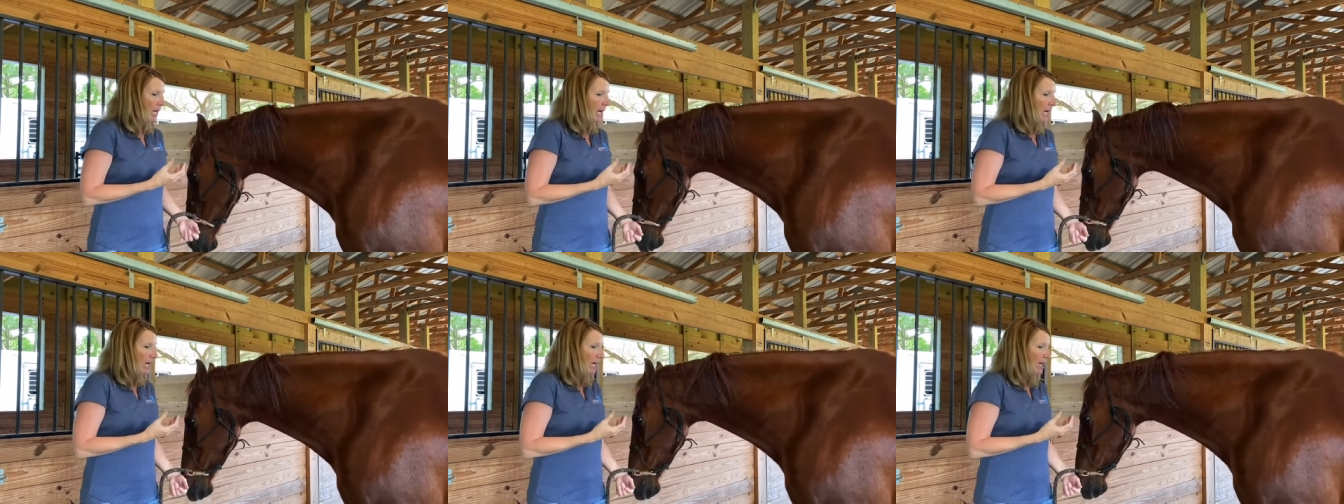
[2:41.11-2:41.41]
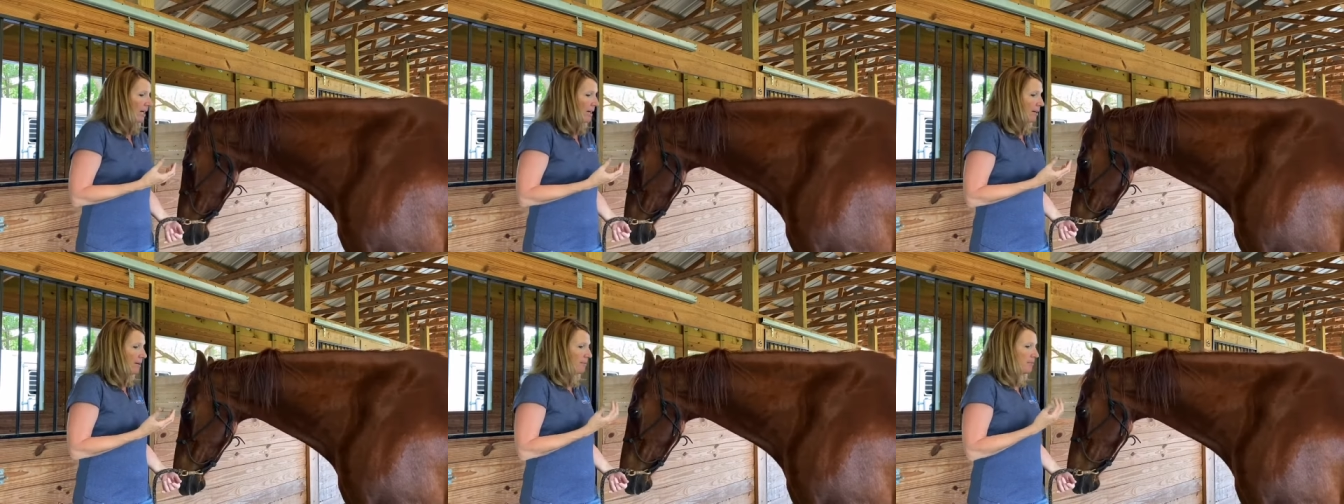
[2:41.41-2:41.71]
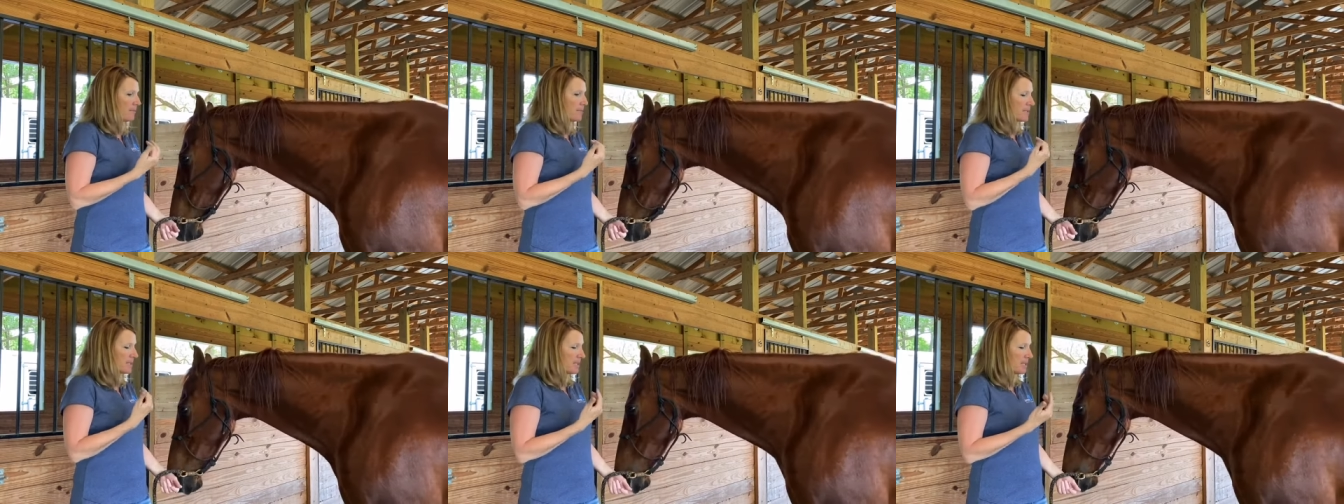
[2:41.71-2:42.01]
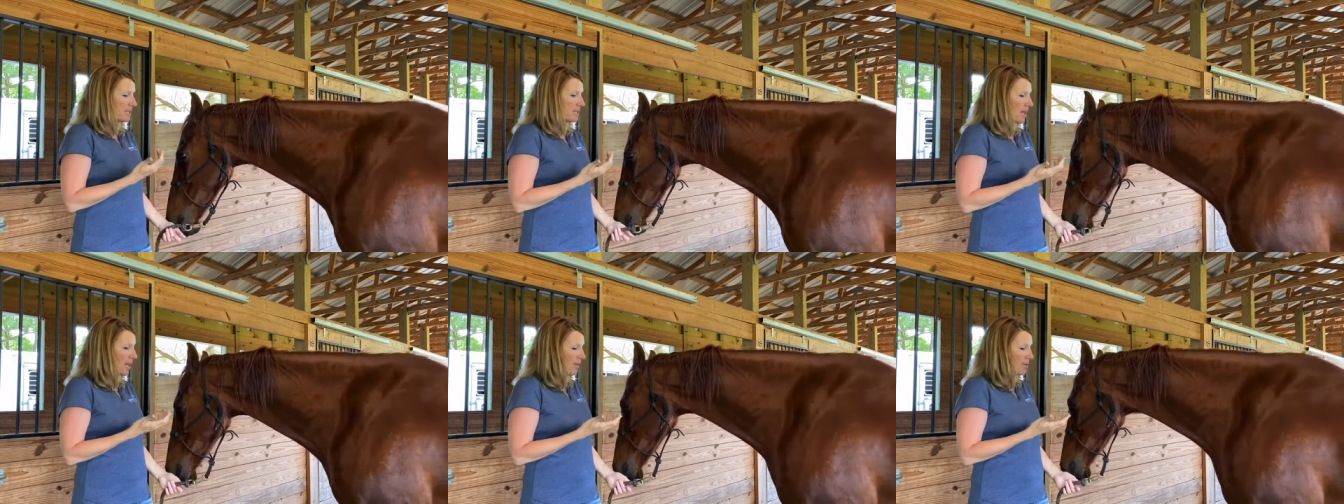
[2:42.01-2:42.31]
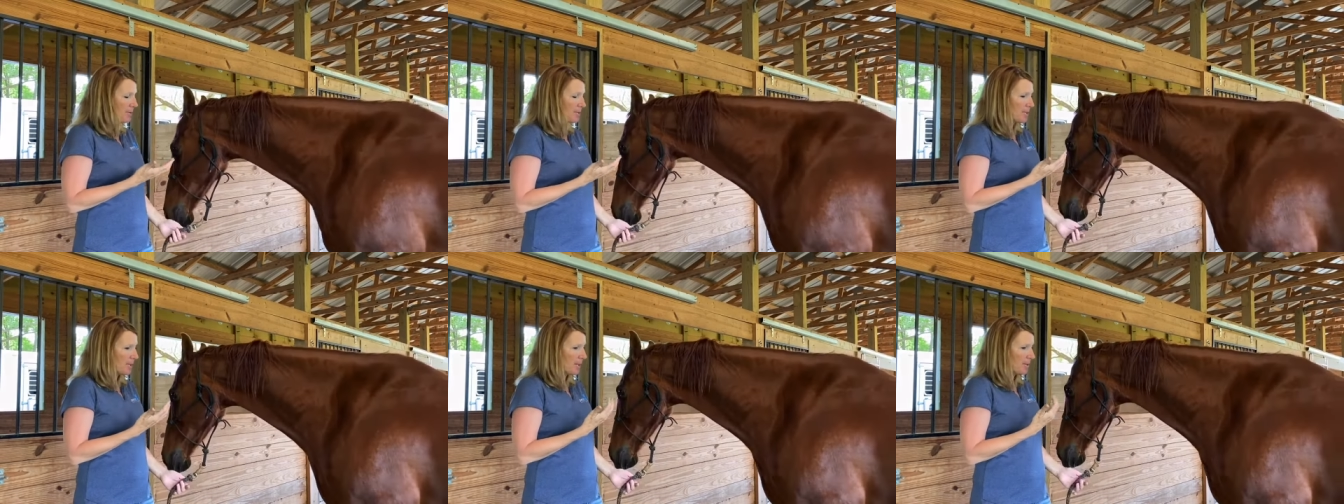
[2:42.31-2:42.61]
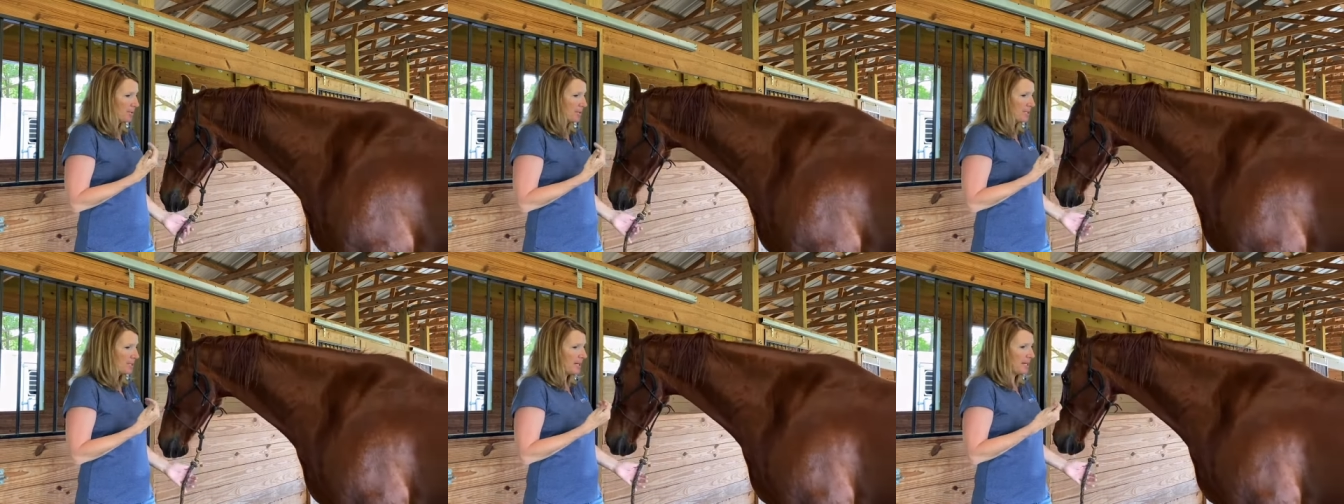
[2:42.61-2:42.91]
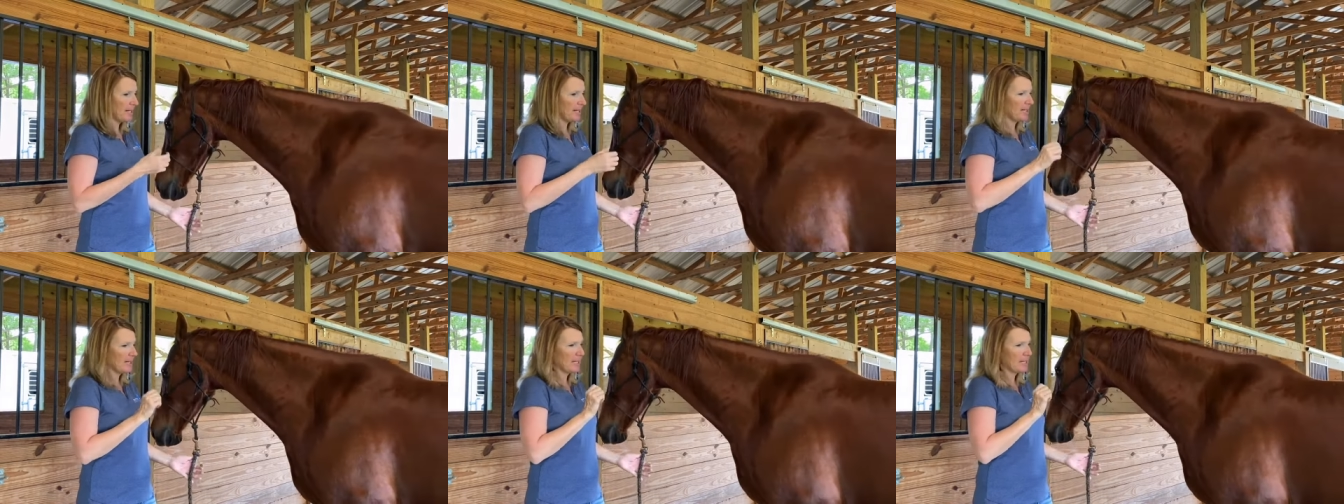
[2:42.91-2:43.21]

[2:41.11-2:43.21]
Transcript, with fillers: Um, another subtle sign